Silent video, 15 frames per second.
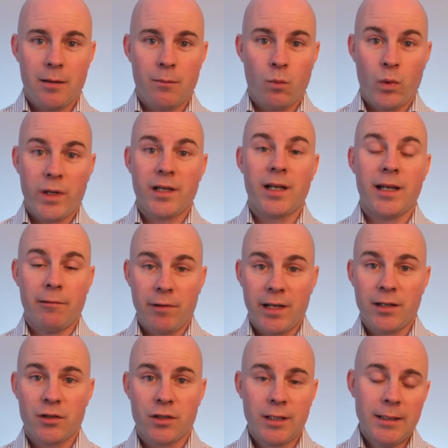weekly
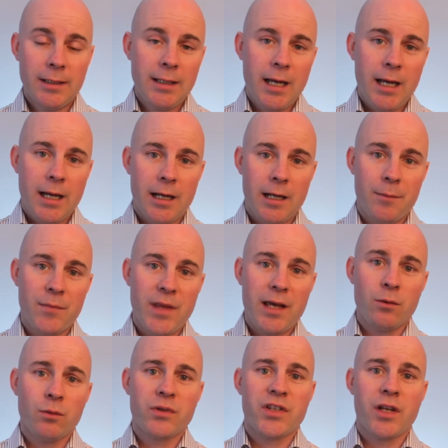reach.
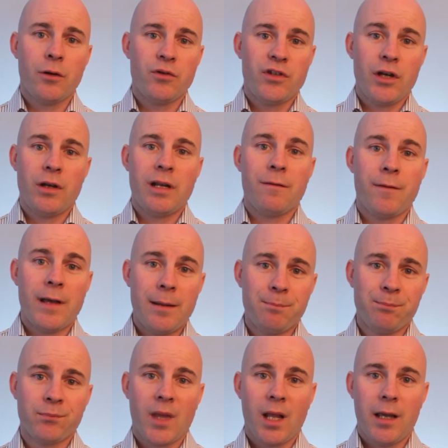And also Dearn
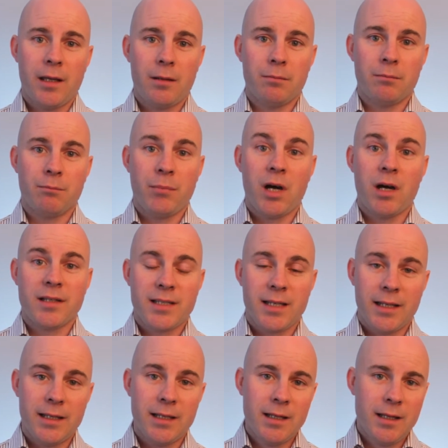FM in
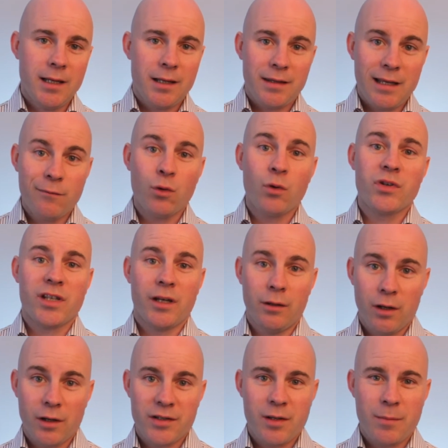Barnsley, they've also
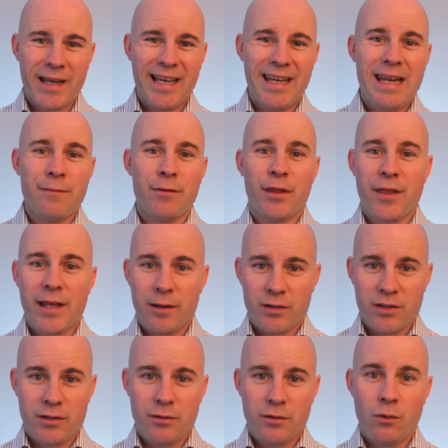lost about
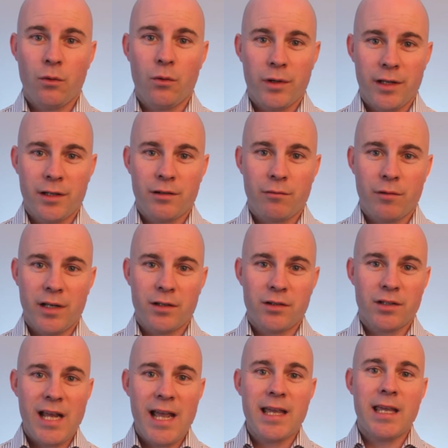11,000 audience reach,
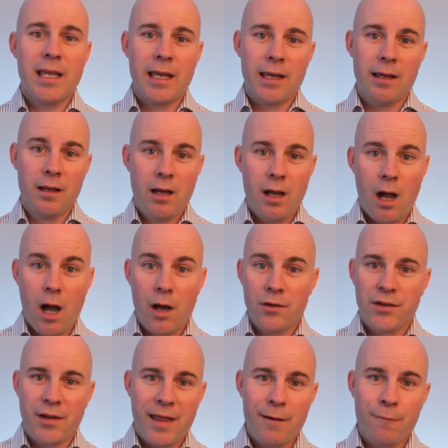taking it
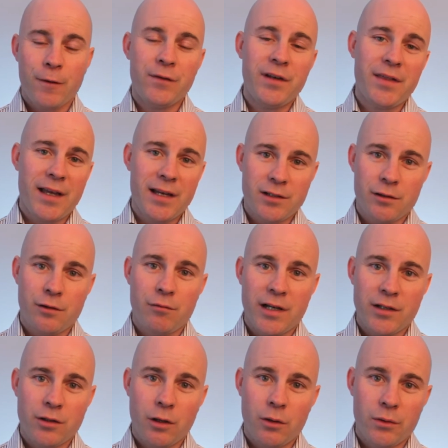under that 50,000
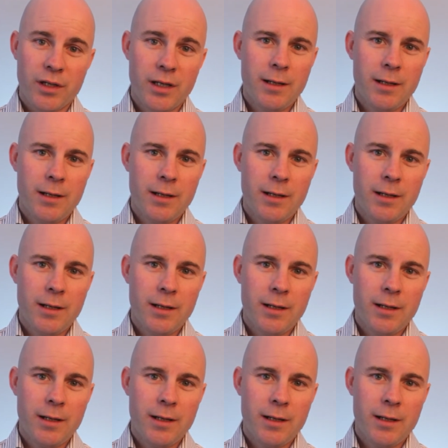threshold.